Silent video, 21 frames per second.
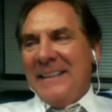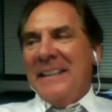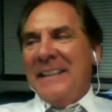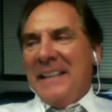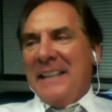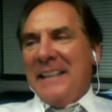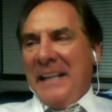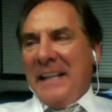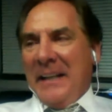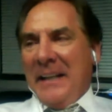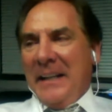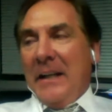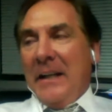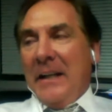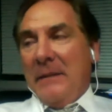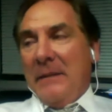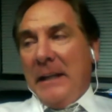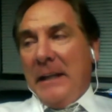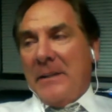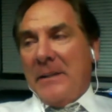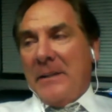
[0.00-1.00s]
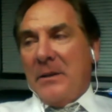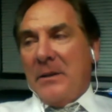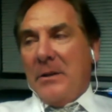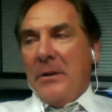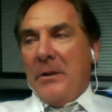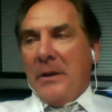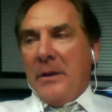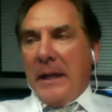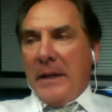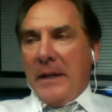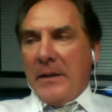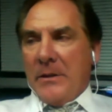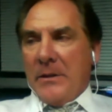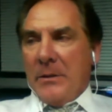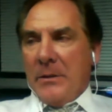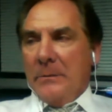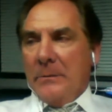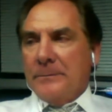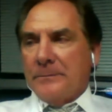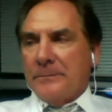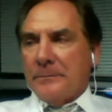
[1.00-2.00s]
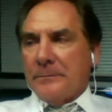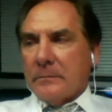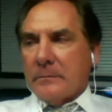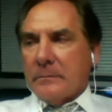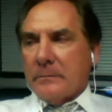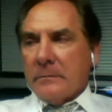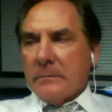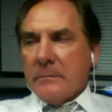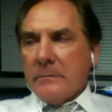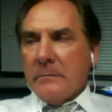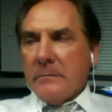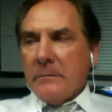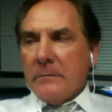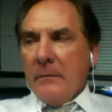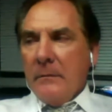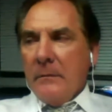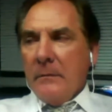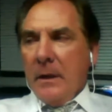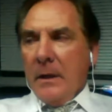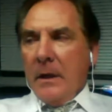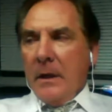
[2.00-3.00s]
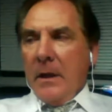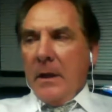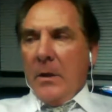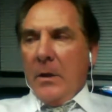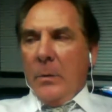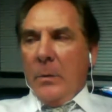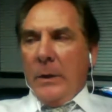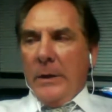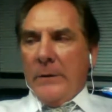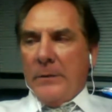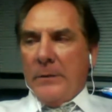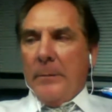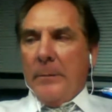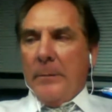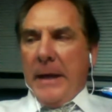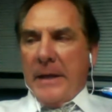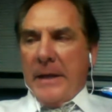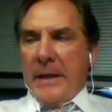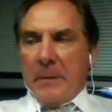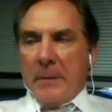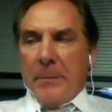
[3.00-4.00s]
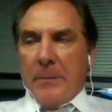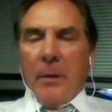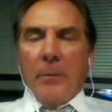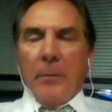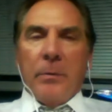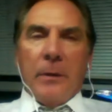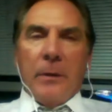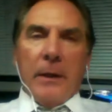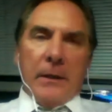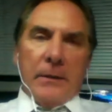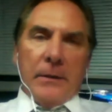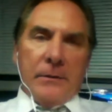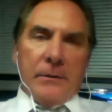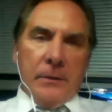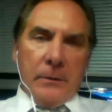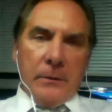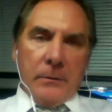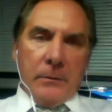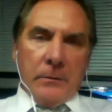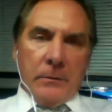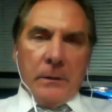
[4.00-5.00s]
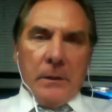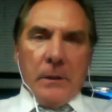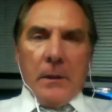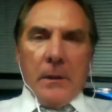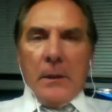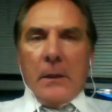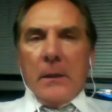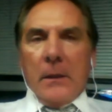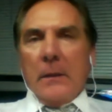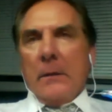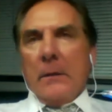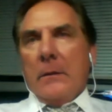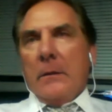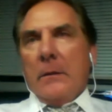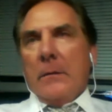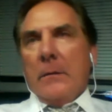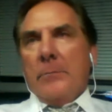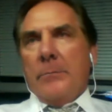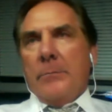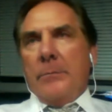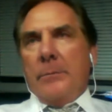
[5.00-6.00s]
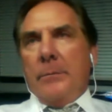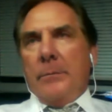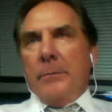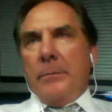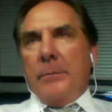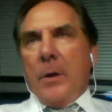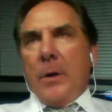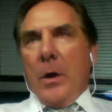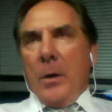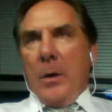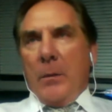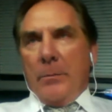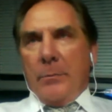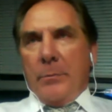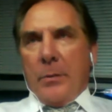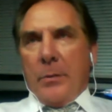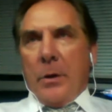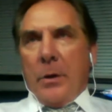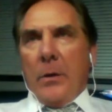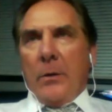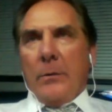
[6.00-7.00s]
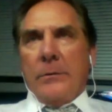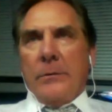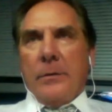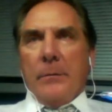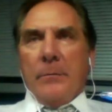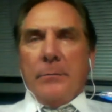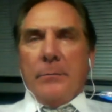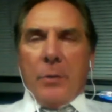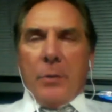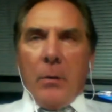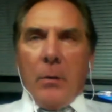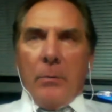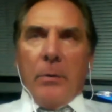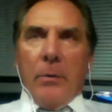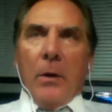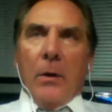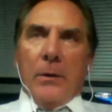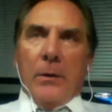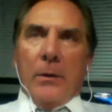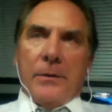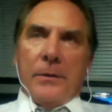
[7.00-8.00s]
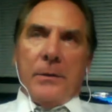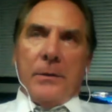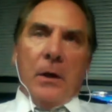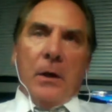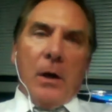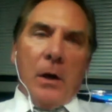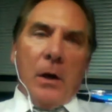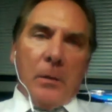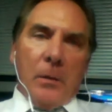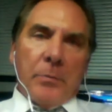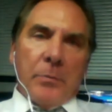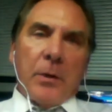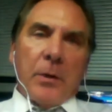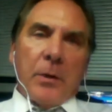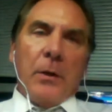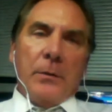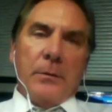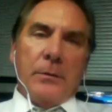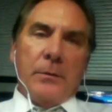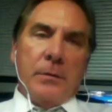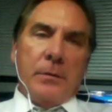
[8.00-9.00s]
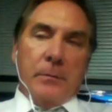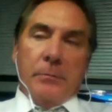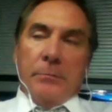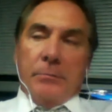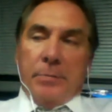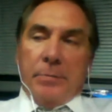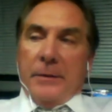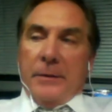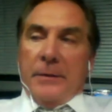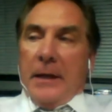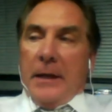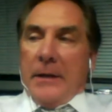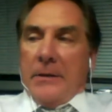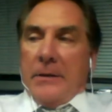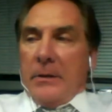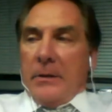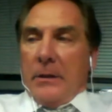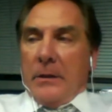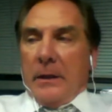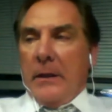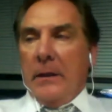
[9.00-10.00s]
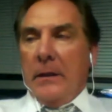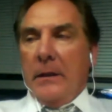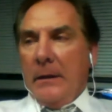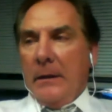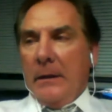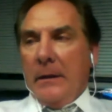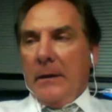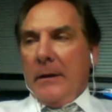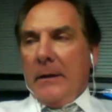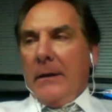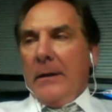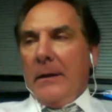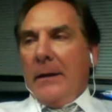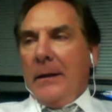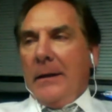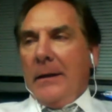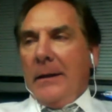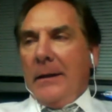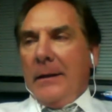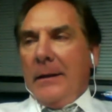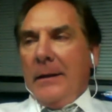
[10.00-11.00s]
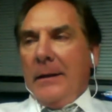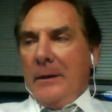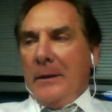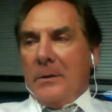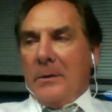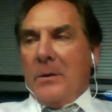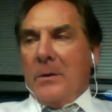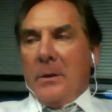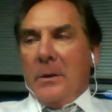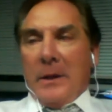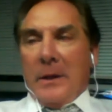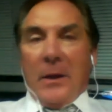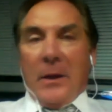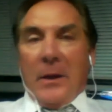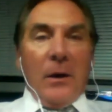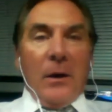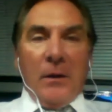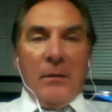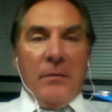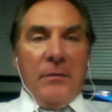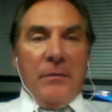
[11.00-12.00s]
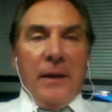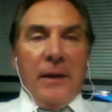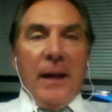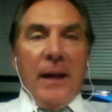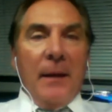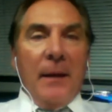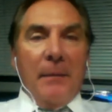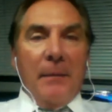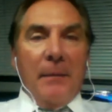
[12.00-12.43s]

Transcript: Yeah, and Antonio Gates, who, went from basketball player to All-Pro to Pro Bowler to All-Pro to potentially, going to the Hall of Fame.